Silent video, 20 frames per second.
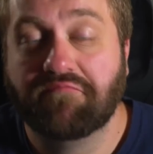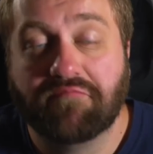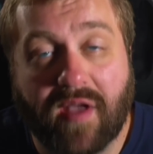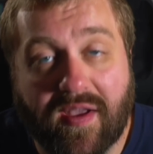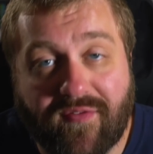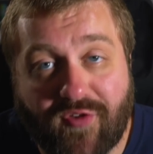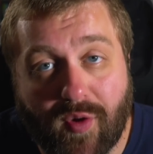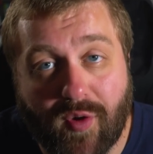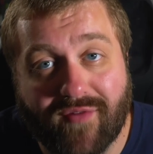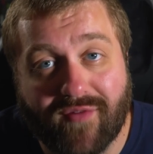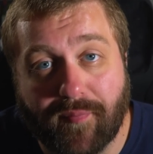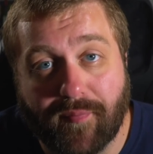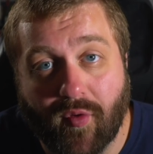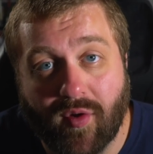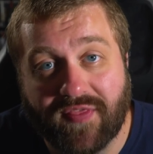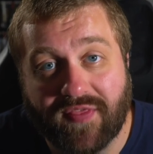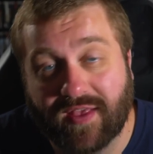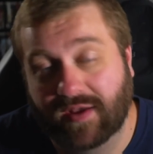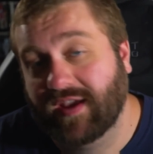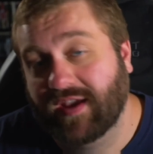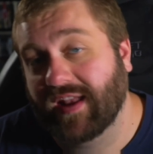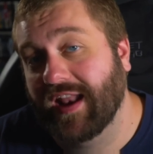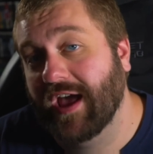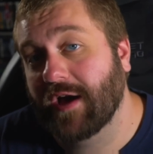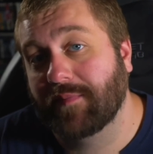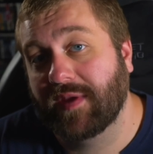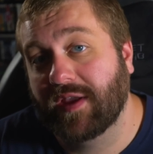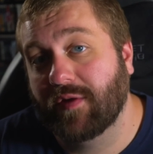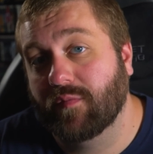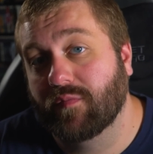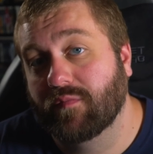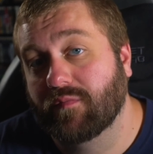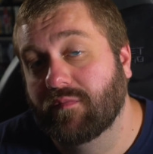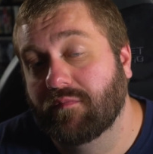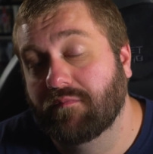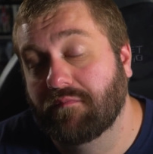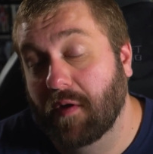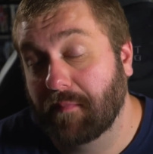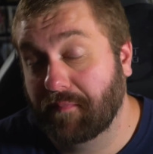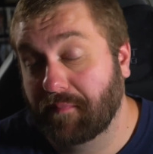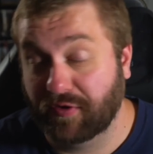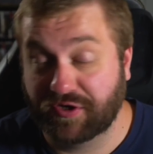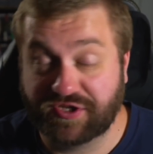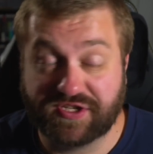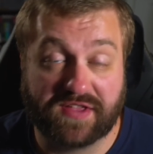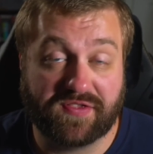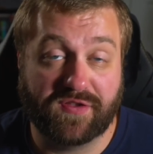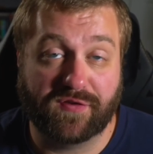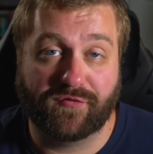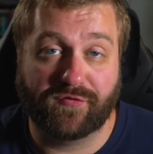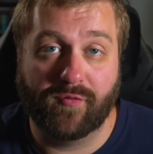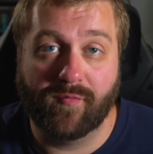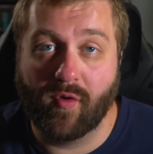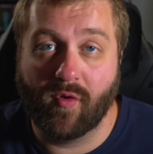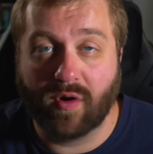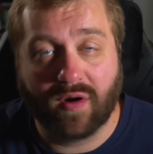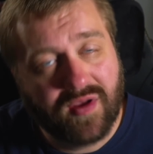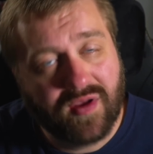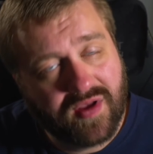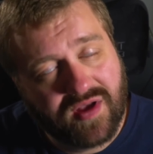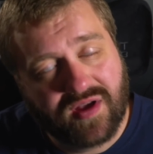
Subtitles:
If you have a point that could help me appreciate this film more,